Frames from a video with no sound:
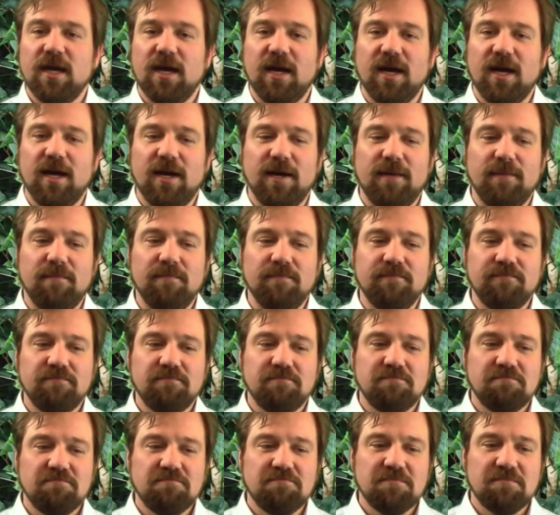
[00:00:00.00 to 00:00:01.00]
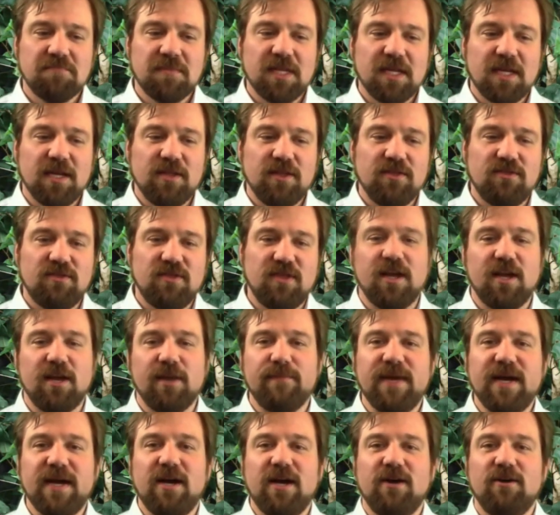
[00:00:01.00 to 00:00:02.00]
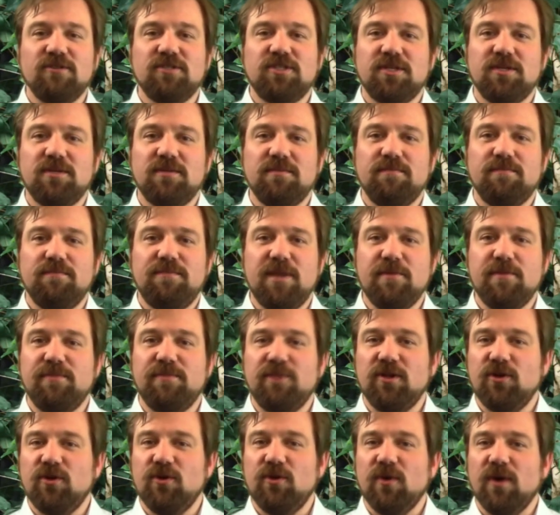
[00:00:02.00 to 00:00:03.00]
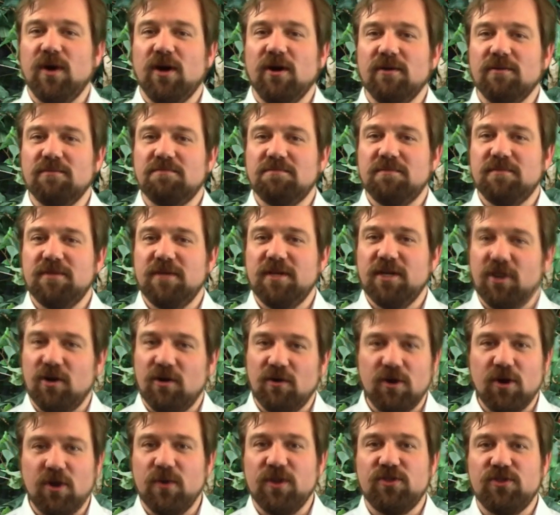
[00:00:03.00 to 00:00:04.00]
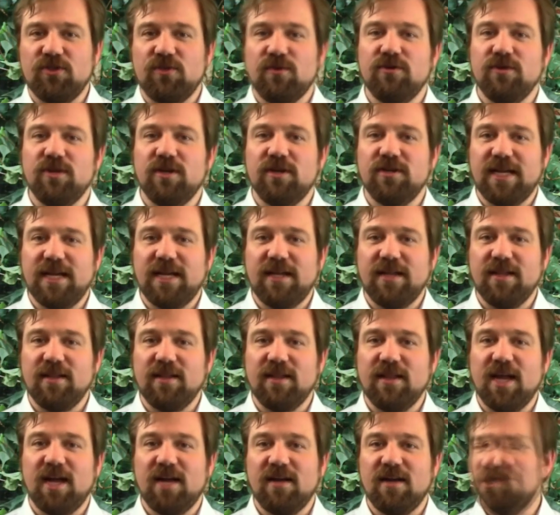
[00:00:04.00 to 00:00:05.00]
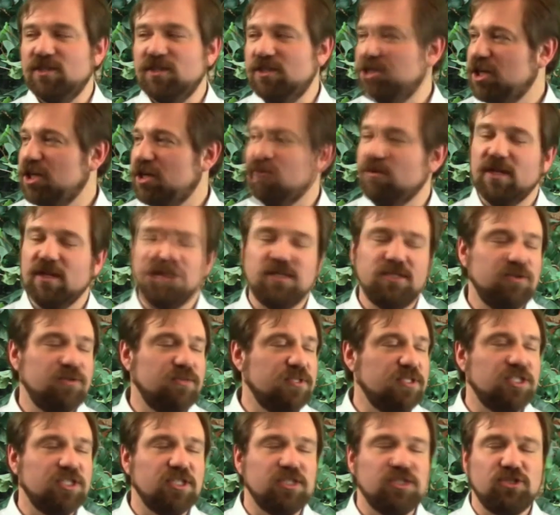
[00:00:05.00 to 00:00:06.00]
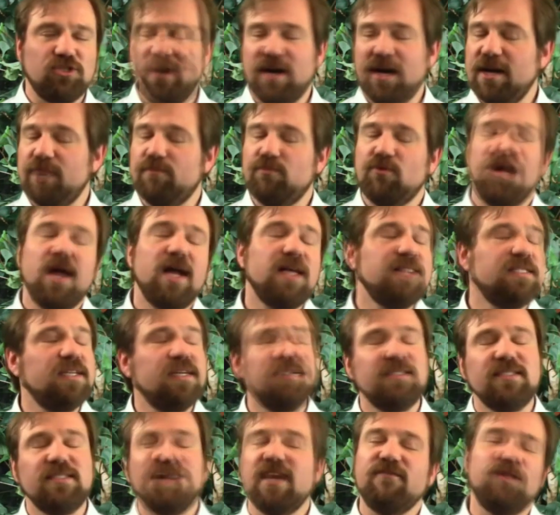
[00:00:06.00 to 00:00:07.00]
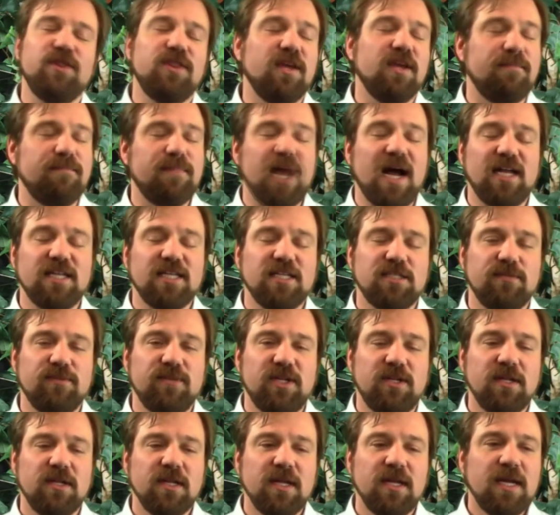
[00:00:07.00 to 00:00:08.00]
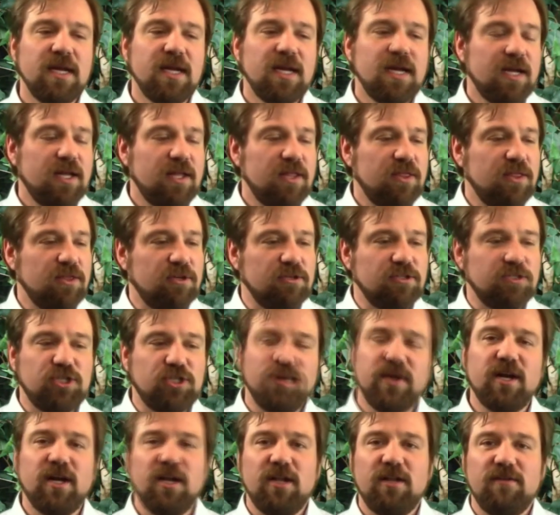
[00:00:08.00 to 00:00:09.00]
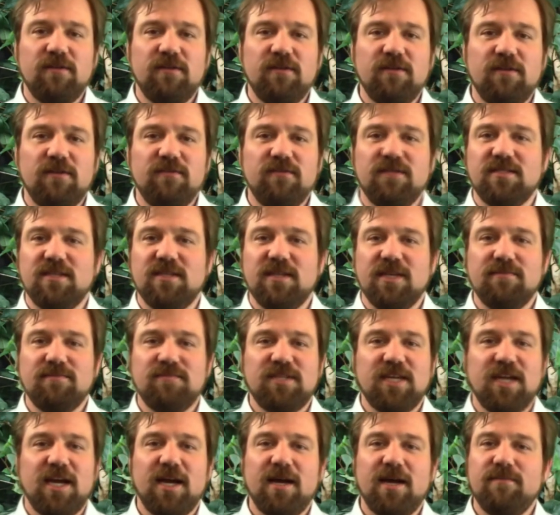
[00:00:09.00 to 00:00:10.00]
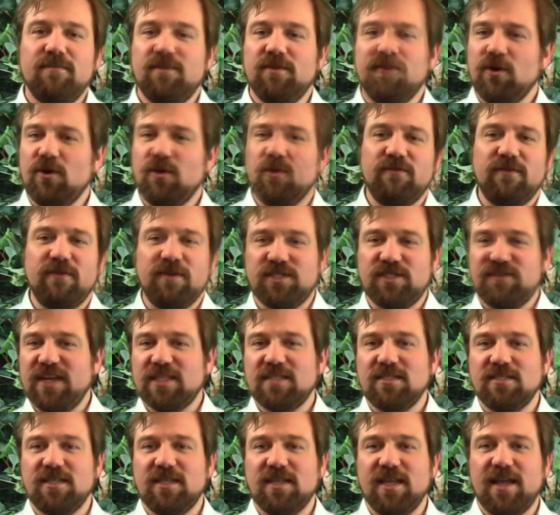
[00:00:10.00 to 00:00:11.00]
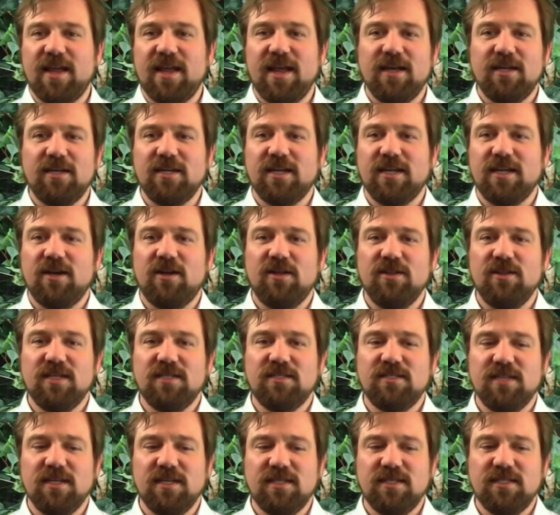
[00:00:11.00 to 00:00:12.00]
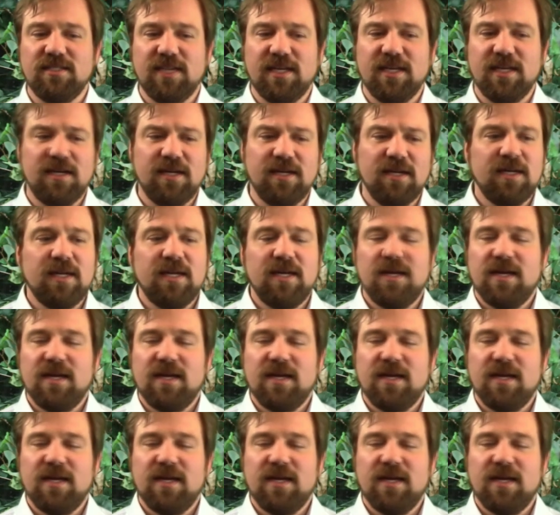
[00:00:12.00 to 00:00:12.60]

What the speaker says: Think about people who are going through their daily lives, a generalist who is just trying to process everything possible. They're doing all of this at the same time. They're going as fast as they can to get all these things in,